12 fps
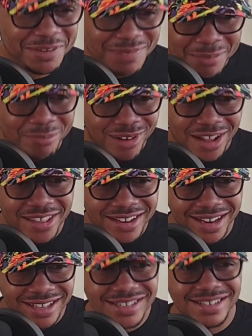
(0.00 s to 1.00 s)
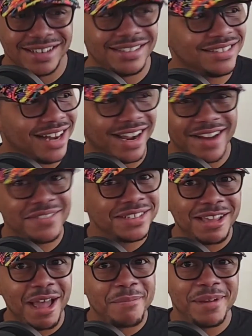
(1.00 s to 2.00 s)
My brother does this. Like, every
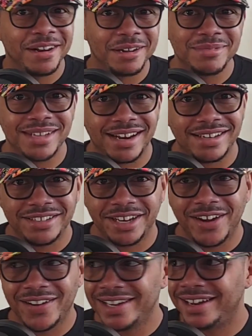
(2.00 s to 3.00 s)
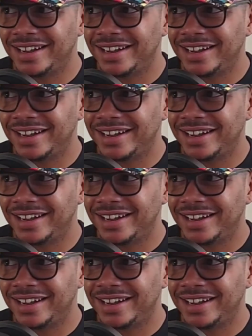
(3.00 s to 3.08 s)
time he comes out of jail, he